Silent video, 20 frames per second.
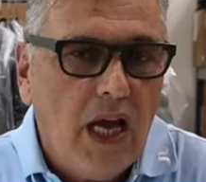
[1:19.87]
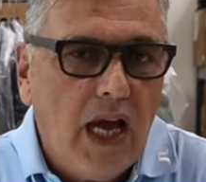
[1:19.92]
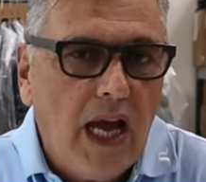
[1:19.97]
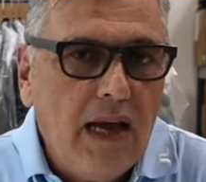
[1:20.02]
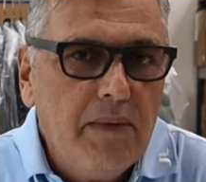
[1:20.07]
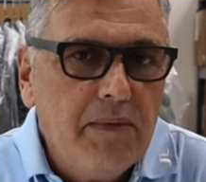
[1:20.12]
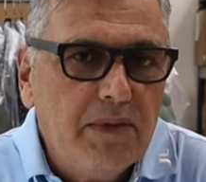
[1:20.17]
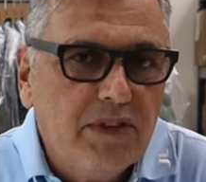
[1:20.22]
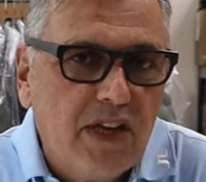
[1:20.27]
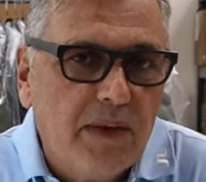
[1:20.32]

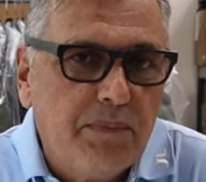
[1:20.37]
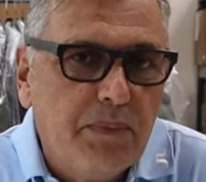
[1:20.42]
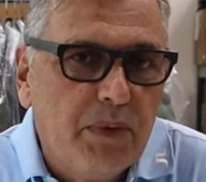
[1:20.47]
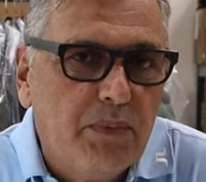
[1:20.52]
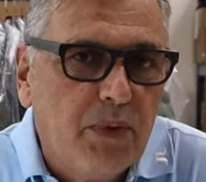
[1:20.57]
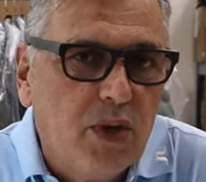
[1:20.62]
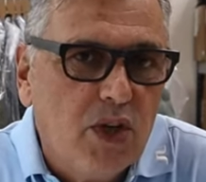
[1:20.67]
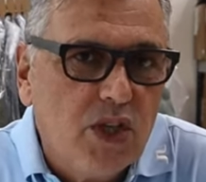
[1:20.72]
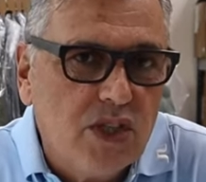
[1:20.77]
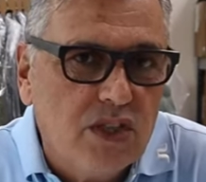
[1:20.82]
I'm a type
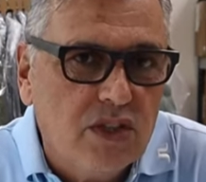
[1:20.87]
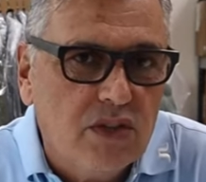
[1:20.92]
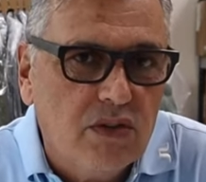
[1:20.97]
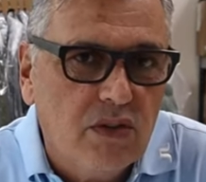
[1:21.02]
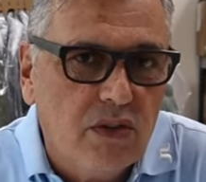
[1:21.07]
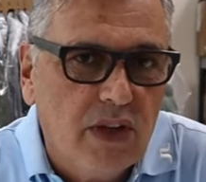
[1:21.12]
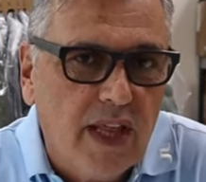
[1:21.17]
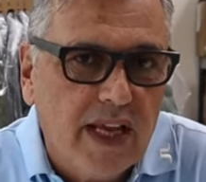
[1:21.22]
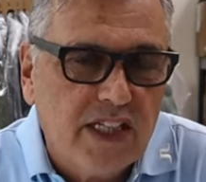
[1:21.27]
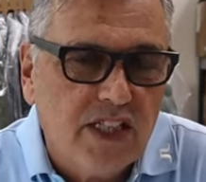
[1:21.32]
of person
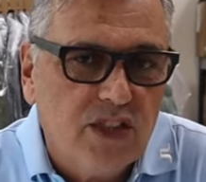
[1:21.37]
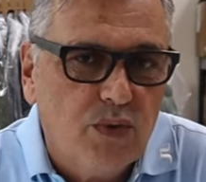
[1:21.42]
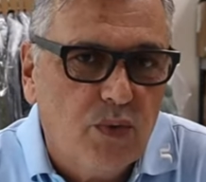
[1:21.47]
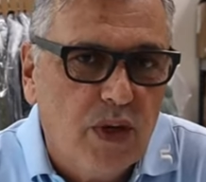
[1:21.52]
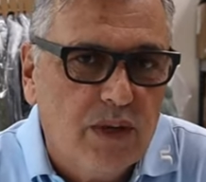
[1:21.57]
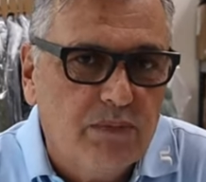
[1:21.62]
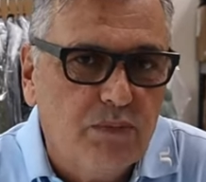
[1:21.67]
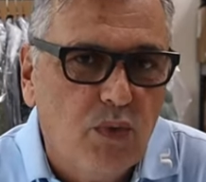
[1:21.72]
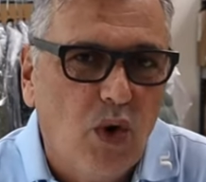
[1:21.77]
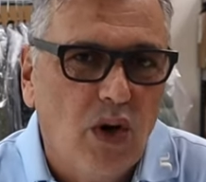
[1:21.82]
who likes to
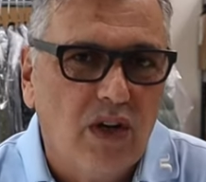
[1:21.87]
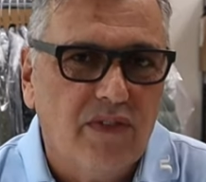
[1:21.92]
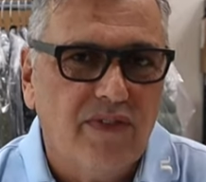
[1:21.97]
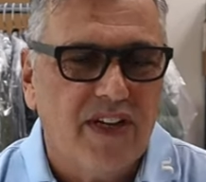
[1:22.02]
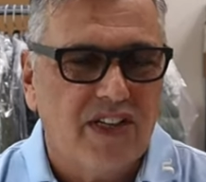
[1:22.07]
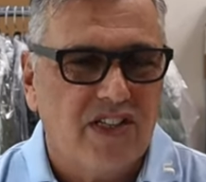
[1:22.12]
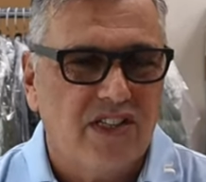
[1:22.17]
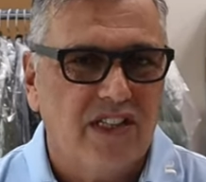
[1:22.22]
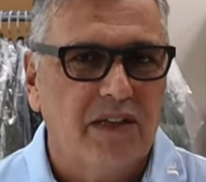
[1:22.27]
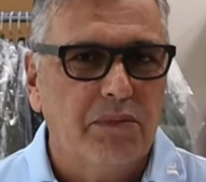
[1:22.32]
wear more of
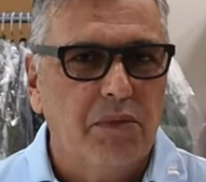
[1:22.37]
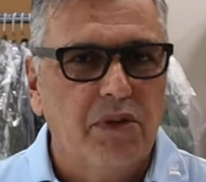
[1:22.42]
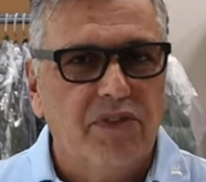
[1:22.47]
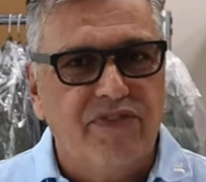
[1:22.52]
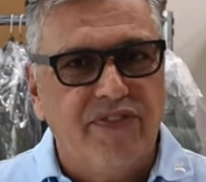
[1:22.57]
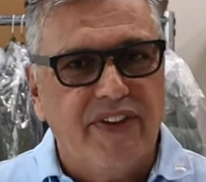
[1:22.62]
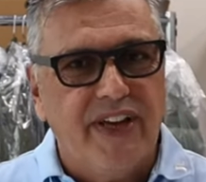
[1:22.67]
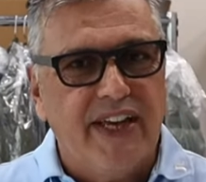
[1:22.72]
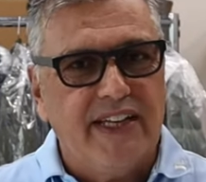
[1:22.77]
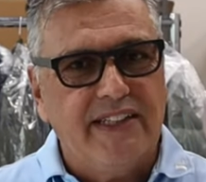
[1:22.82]
a slimmer
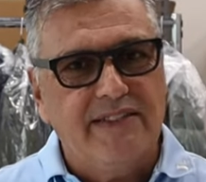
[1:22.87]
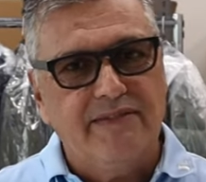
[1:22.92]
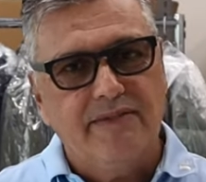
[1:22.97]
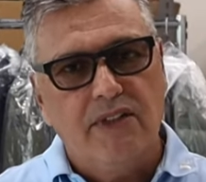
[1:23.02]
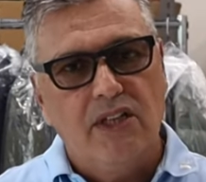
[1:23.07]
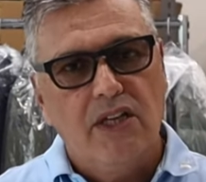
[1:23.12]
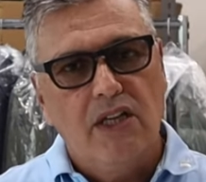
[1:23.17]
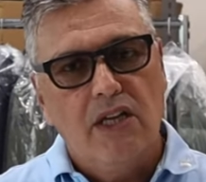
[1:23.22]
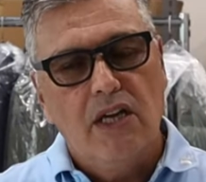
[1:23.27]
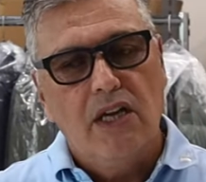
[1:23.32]
fit,
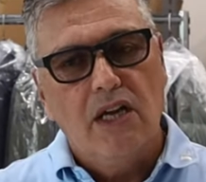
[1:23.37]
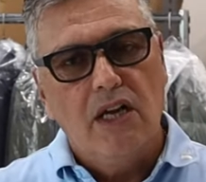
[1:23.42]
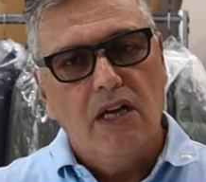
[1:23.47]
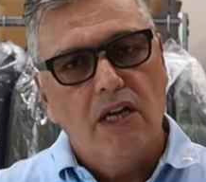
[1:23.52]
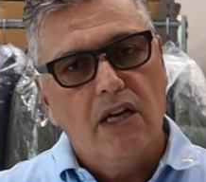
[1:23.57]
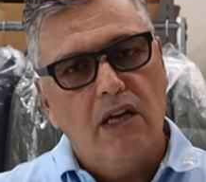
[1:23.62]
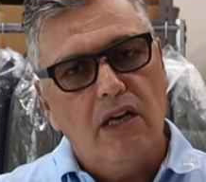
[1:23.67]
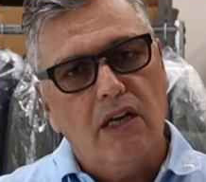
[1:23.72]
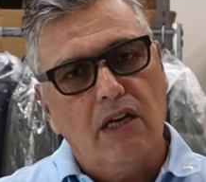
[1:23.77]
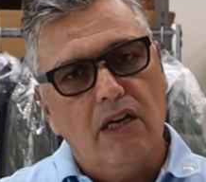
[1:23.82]

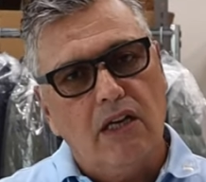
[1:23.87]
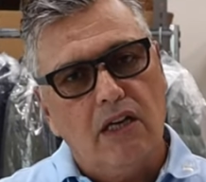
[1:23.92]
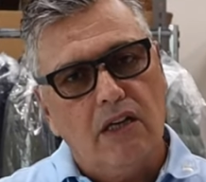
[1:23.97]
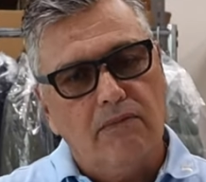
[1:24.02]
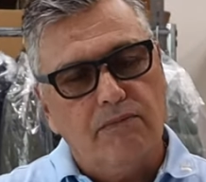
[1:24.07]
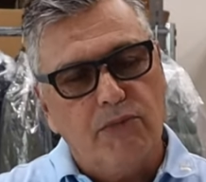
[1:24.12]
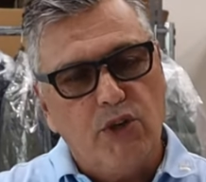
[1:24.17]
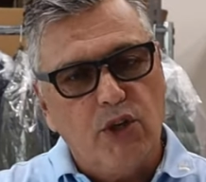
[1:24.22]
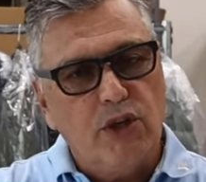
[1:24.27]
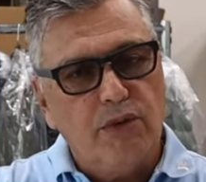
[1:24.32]

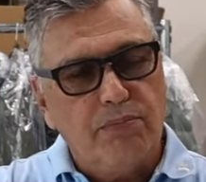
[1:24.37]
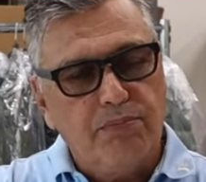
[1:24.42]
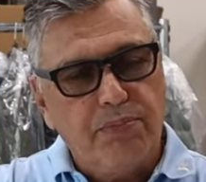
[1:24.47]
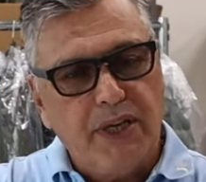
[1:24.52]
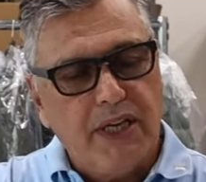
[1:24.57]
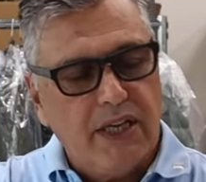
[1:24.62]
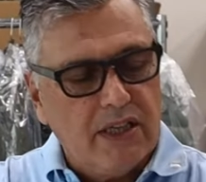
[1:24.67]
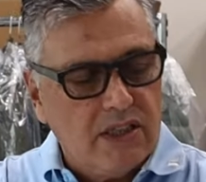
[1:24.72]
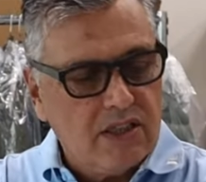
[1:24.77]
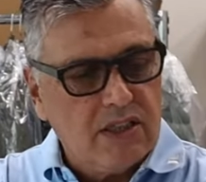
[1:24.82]
um,
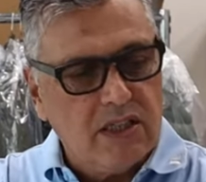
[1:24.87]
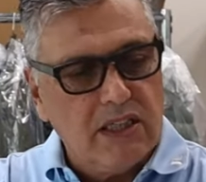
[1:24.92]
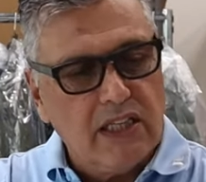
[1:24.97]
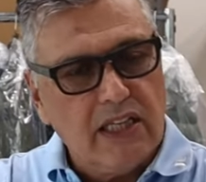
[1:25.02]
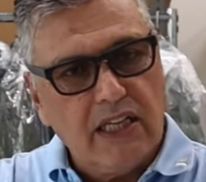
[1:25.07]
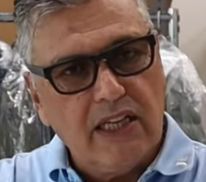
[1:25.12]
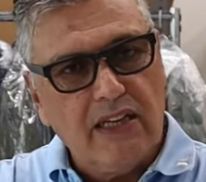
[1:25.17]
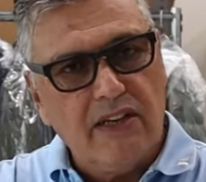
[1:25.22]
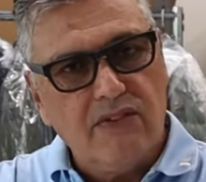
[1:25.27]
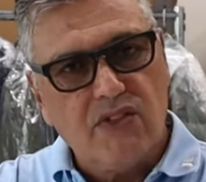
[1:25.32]
European
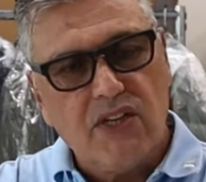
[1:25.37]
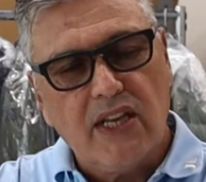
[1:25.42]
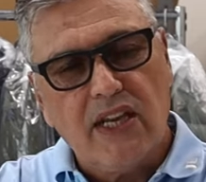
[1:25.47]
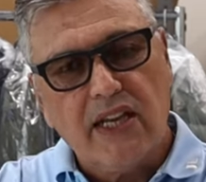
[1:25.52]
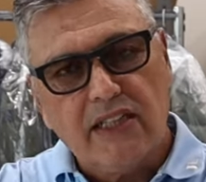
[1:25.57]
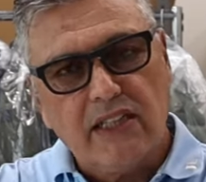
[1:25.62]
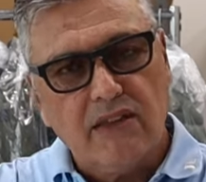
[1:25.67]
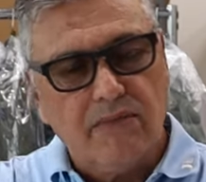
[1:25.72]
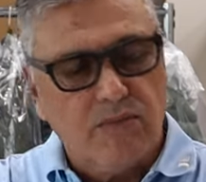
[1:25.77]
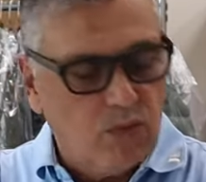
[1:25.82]
sleeves. I
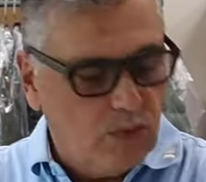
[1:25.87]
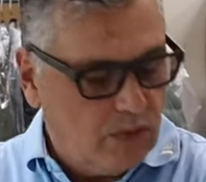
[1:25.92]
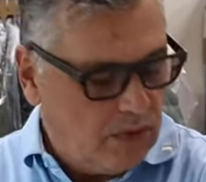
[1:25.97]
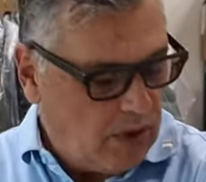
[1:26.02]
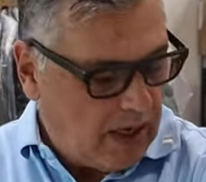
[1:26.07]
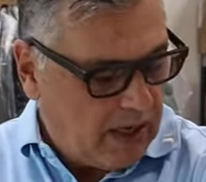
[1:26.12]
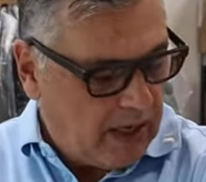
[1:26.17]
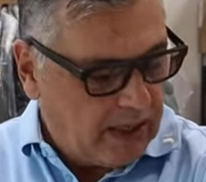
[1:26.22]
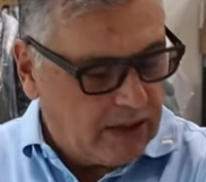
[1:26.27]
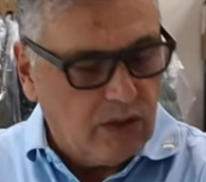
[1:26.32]
like them.
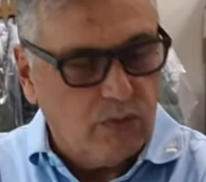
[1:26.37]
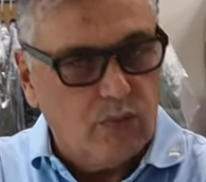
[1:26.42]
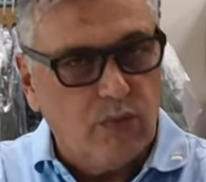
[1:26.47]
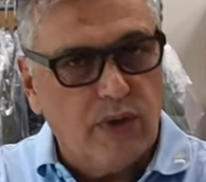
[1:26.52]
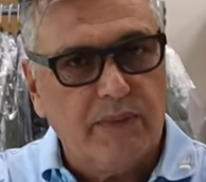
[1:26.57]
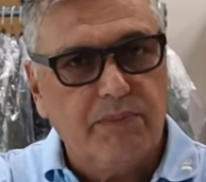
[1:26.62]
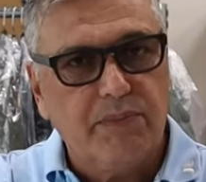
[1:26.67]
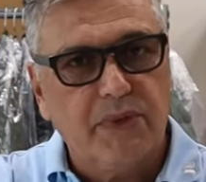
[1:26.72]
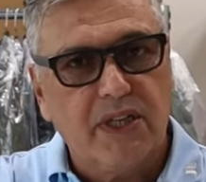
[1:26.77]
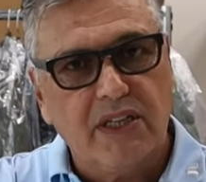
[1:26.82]
I like the
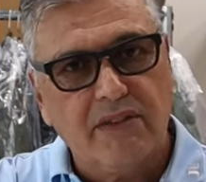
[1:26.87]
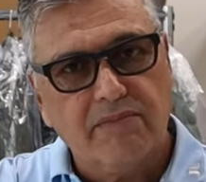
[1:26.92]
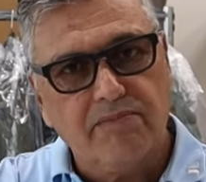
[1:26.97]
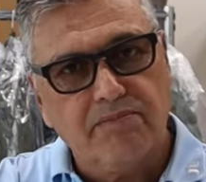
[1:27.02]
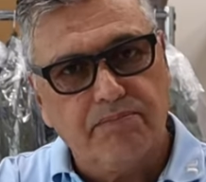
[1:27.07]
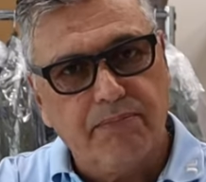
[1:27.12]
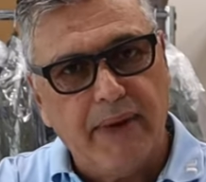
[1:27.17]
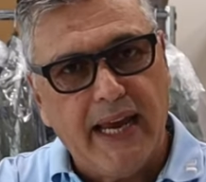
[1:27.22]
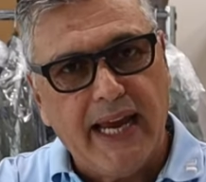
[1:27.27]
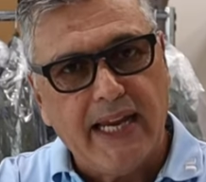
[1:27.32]
rib
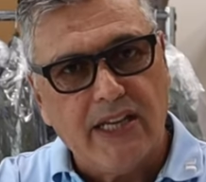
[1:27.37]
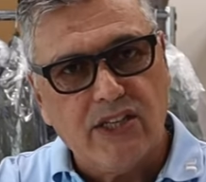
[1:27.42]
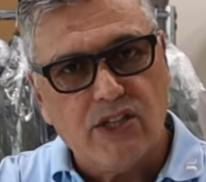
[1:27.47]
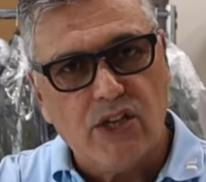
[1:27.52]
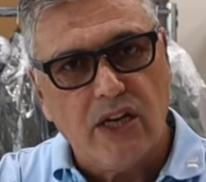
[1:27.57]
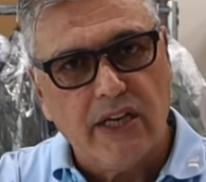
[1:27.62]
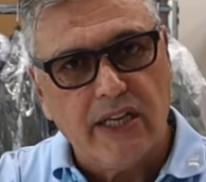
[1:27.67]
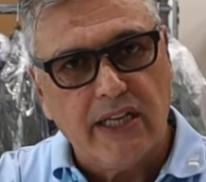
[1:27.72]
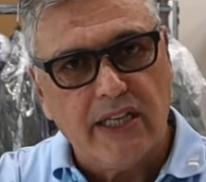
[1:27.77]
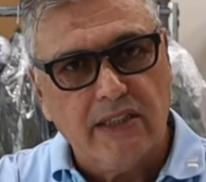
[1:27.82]
bands
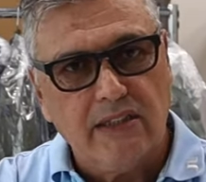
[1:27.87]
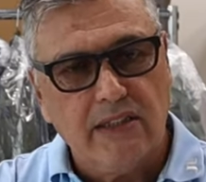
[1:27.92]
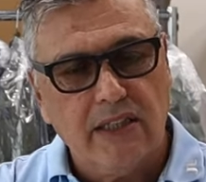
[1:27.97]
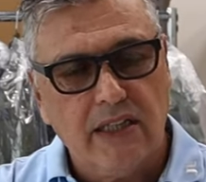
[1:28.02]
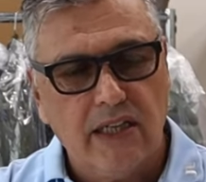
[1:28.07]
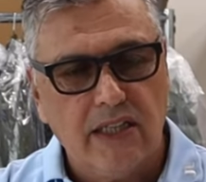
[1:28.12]
on it.